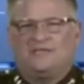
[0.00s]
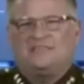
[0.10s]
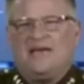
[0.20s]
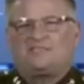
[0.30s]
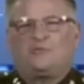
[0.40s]

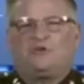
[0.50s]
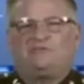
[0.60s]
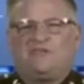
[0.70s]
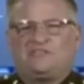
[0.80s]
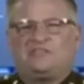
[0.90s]
Attacks where
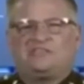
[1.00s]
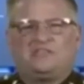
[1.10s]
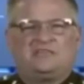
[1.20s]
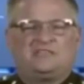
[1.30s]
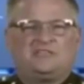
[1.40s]
defenseless
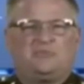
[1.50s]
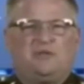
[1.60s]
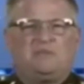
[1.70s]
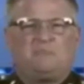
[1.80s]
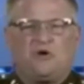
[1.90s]
citizens are
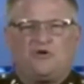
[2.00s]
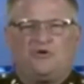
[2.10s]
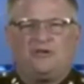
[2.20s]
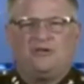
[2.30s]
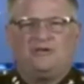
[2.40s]
being
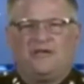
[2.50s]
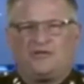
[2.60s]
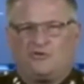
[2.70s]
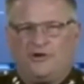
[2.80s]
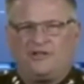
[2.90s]
murdered
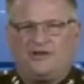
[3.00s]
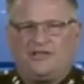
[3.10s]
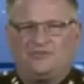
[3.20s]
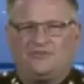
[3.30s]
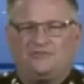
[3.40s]
and
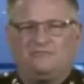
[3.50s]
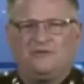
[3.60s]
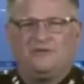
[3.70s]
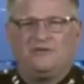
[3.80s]
critically injured.